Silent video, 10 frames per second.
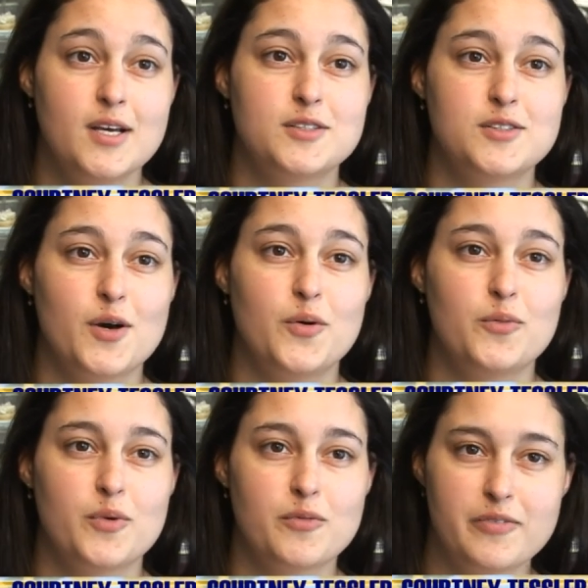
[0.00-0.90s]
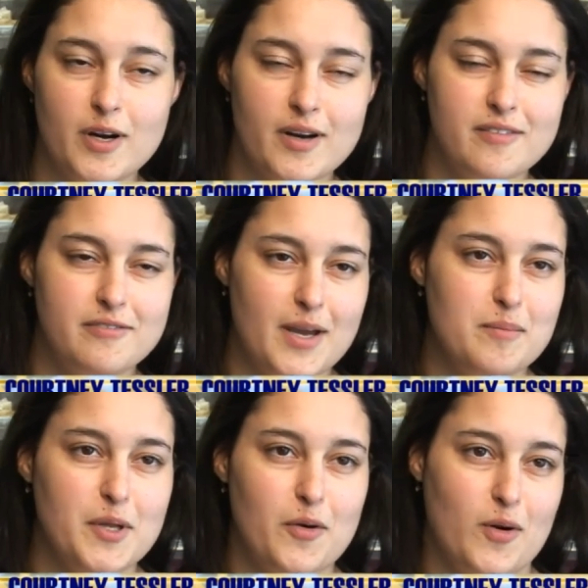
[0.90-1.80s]
So we're very
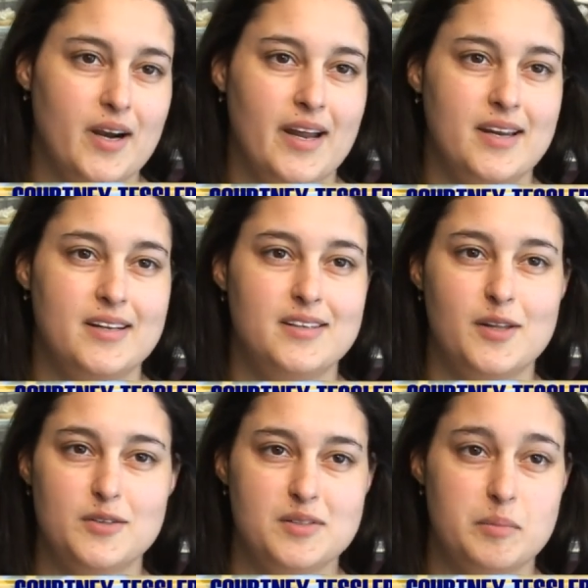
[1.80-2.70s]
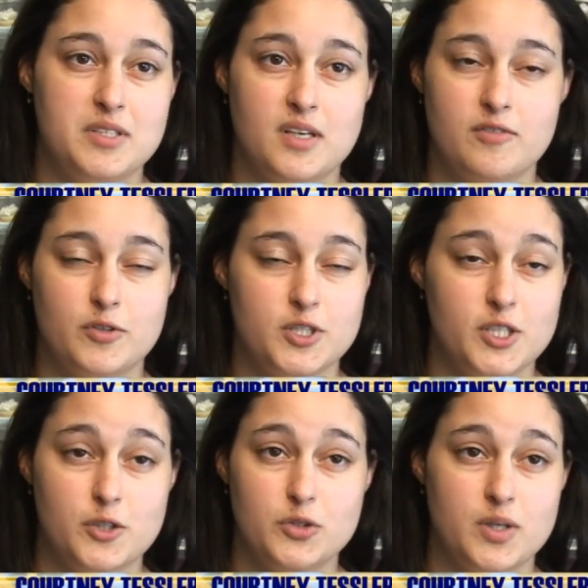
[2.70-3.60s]
family oriented and those can be done for
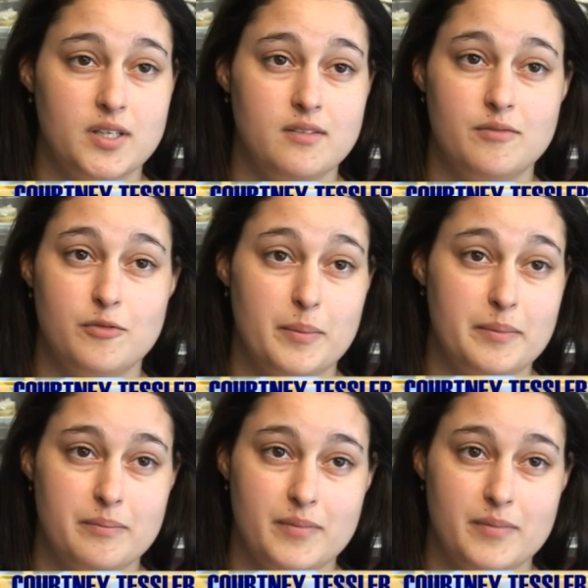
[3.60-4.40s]
children from,